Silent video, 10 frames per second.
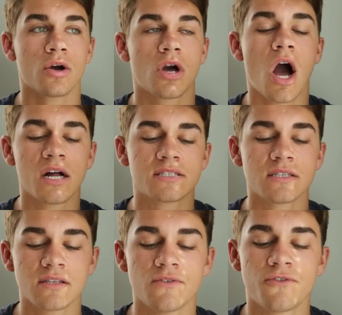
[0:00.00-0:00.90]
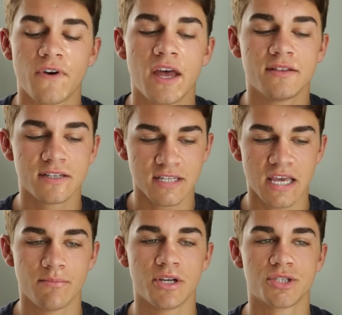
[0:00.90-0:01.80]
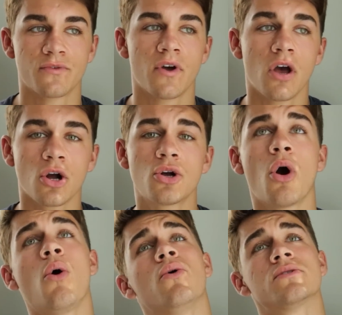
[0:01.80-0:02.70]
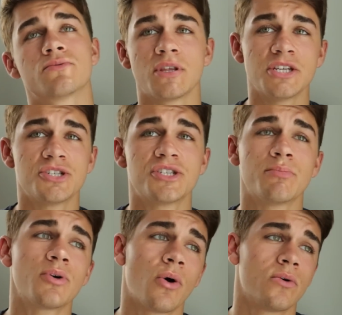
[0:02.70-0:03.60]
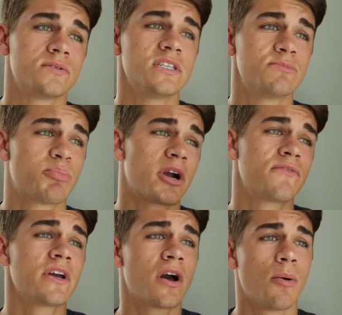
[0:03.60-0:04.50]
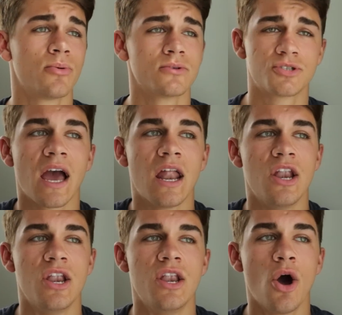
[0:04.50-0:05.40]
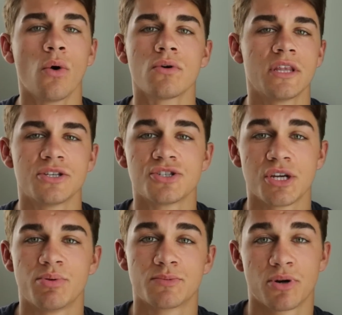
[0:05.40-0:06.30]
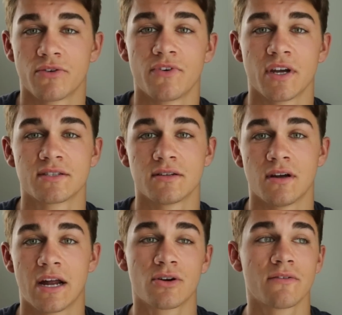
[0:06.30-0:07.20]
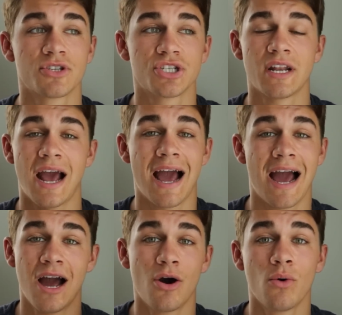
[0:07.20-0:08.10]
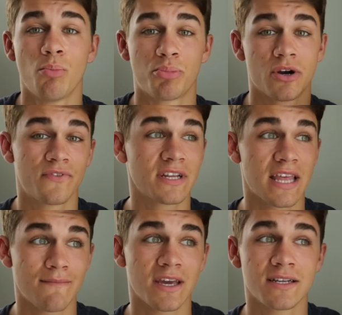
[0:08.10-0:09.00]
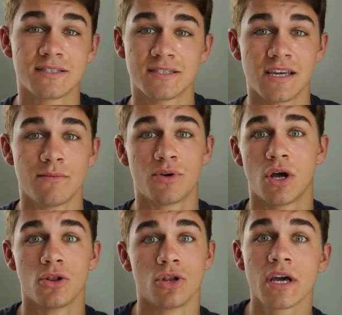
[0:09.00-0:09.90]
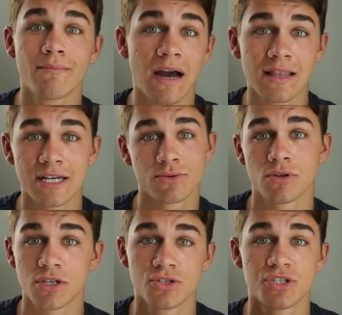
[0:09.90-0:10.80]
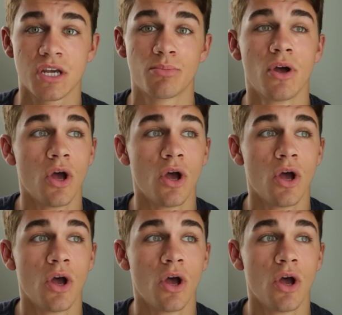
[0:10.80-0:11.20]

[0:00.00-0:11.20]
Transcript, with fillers: constantly fed this image of goals, relationship goals, these perfect couples. No relationship is perfect. I don't give a shit how perfect they make it seem. Look at my last relationship